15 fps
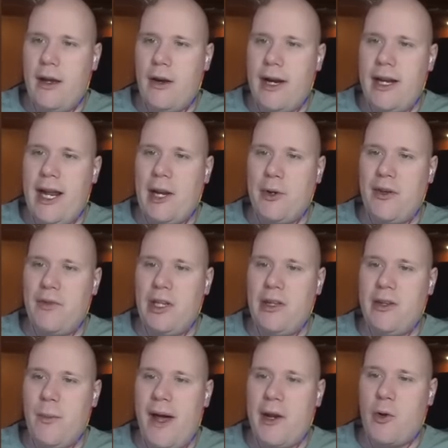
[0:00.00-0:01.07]
Alright, I don't even
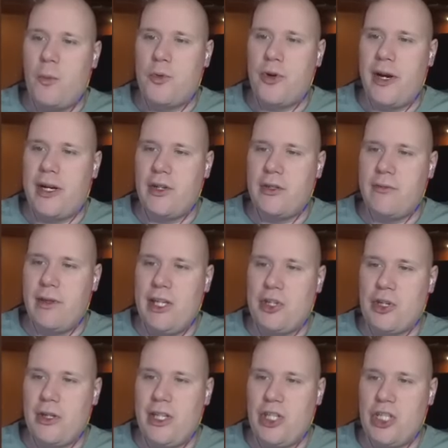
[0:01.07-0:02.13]
need the copter. I can
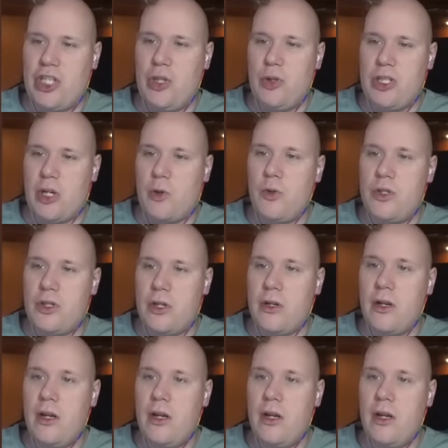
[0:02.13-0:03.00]
literally just use the Cruiser.